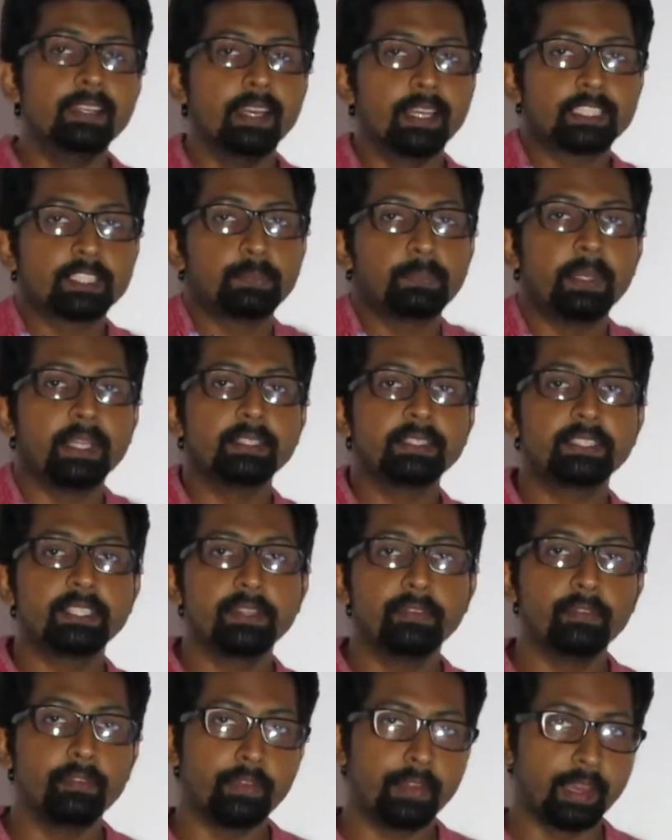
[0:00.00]

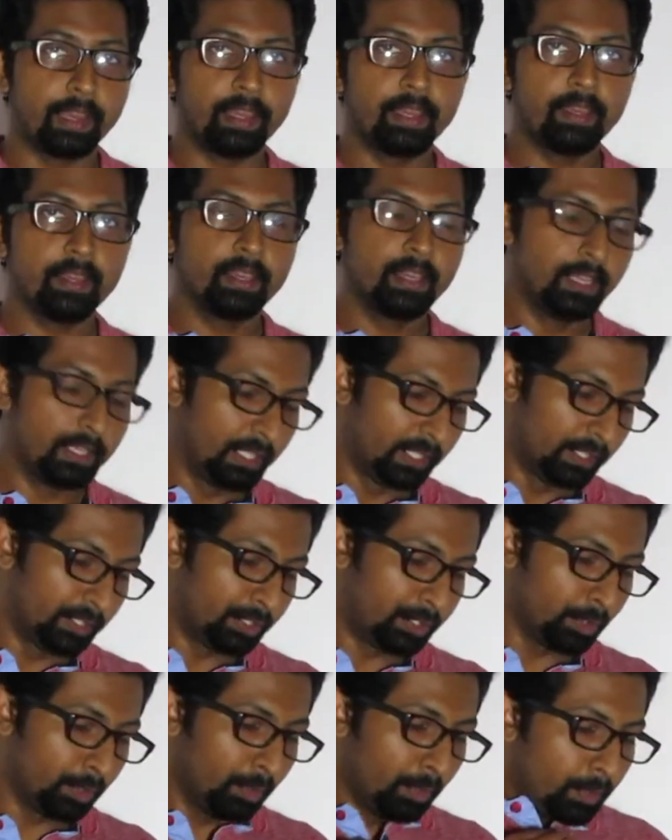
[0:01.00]
inexpensive way
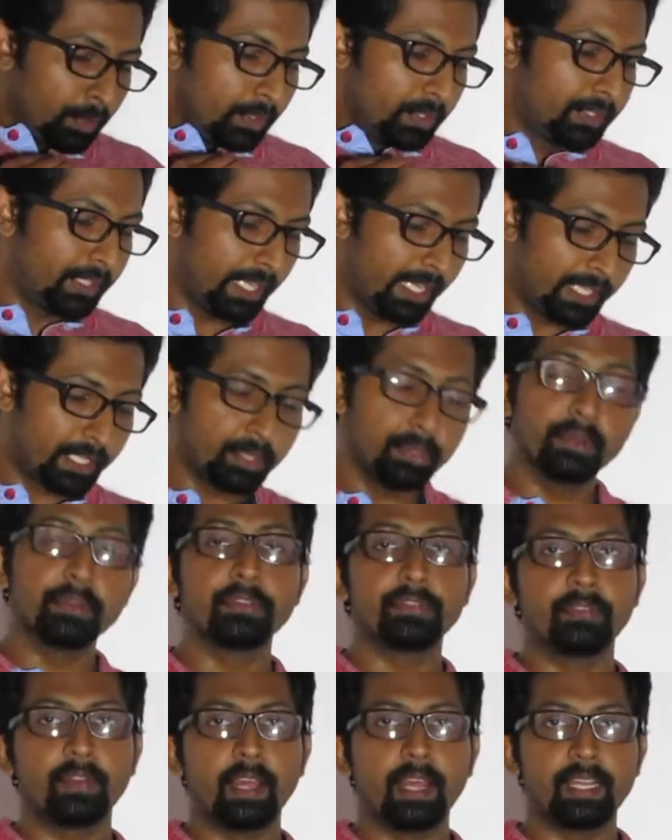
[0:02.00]
to take your
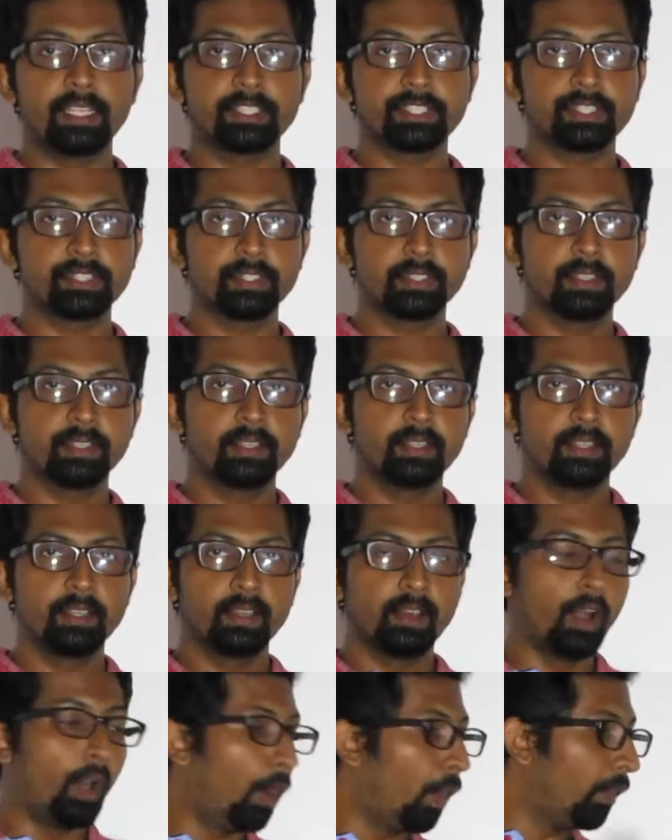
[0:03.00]
flash
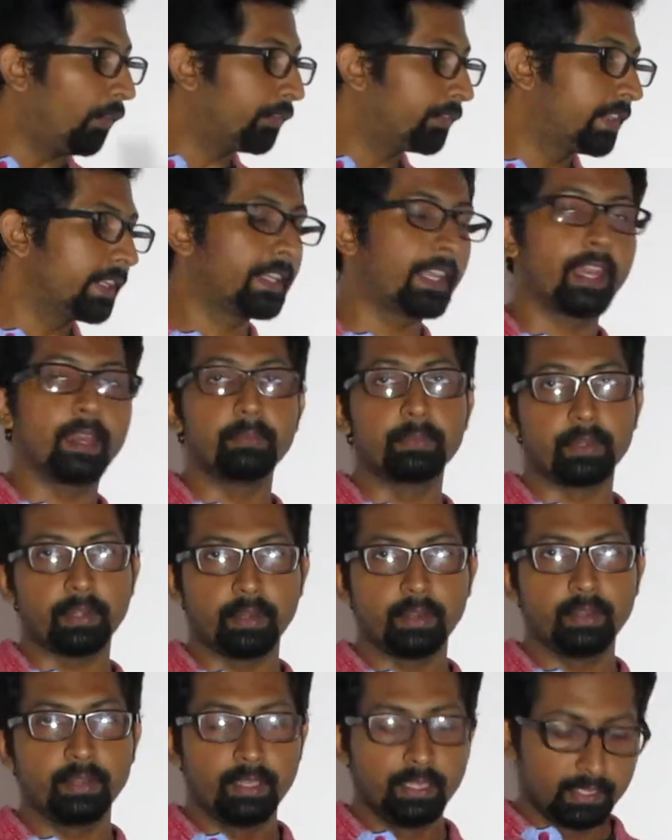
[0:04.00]
off the camera.
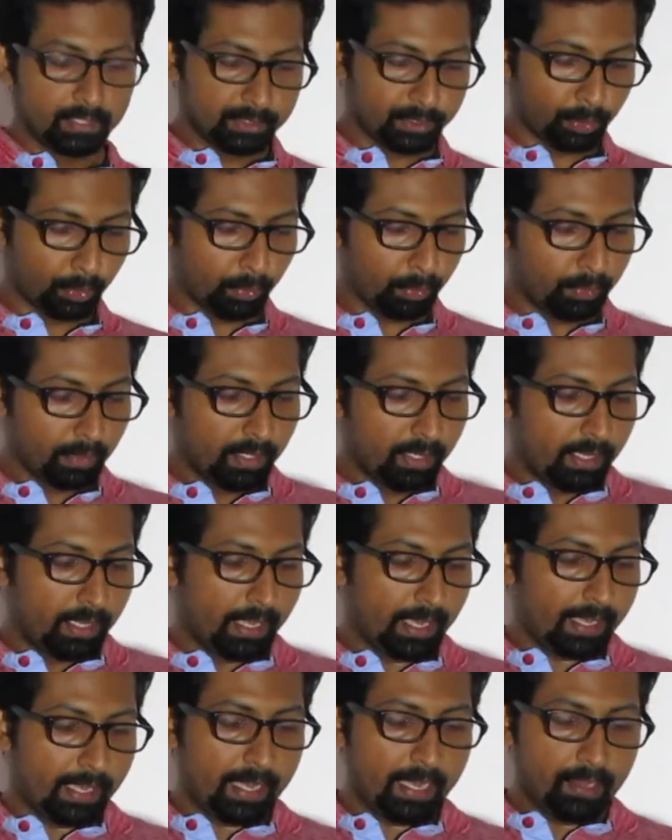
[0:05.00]
So
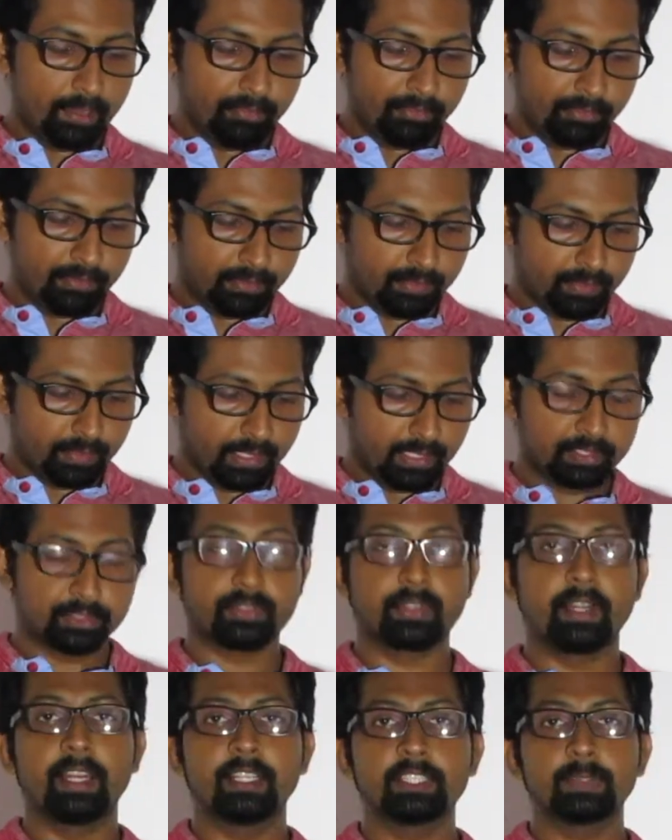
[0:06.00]
I have a
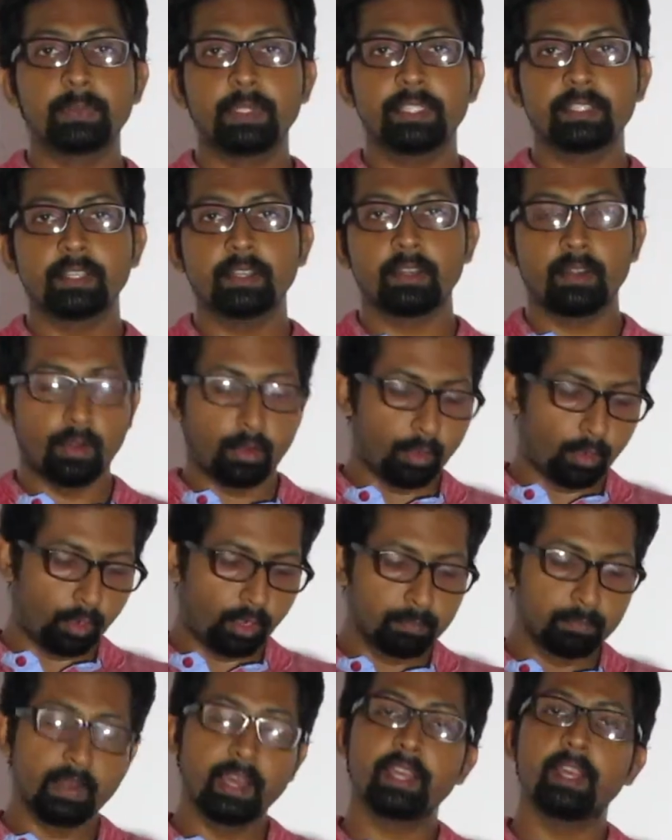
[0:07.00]
transmitter
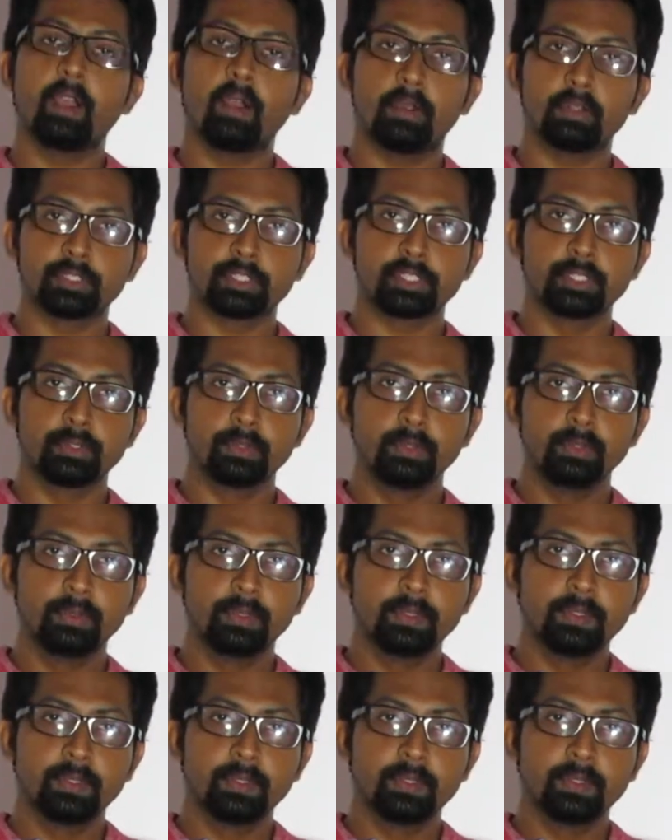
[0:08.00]
on my hot shoe